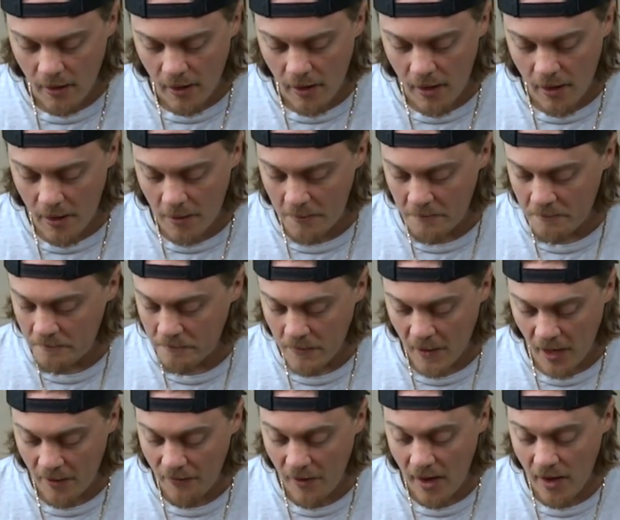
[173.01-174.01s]

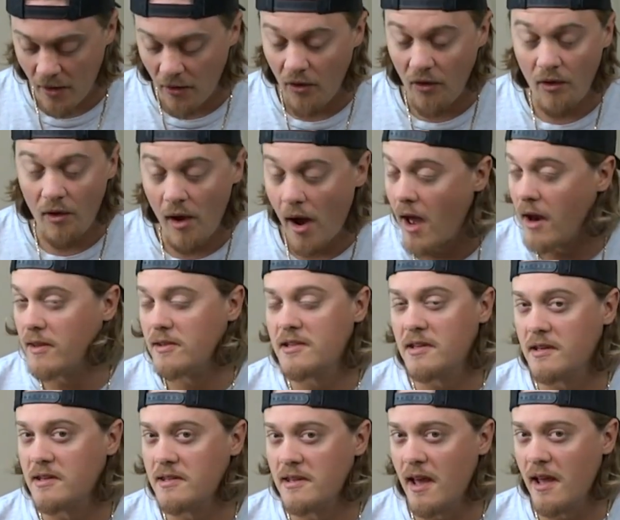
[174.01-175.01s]
I've had a lot of
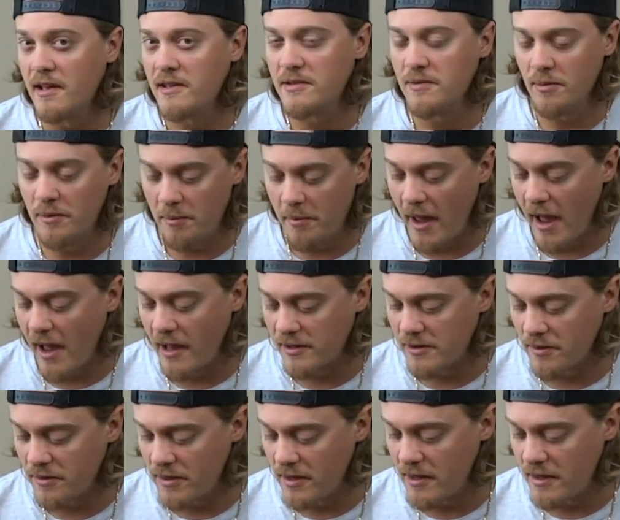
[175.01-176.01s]
success with
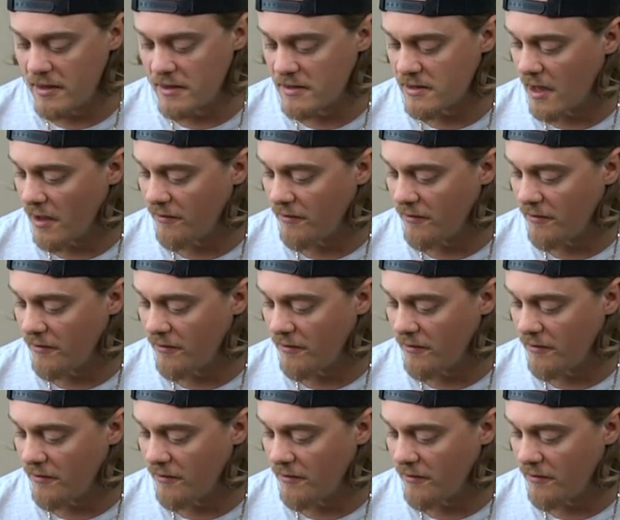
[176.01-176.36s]
bass with these.